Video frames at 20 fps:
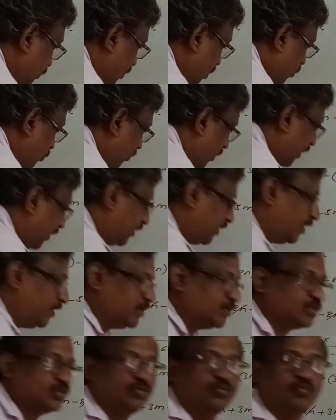have to write? It
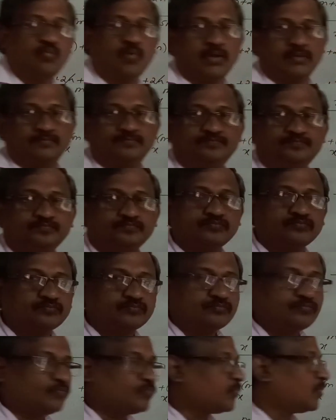is 1.
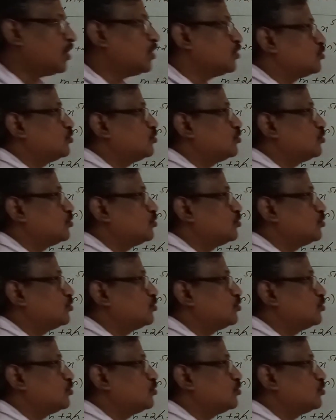So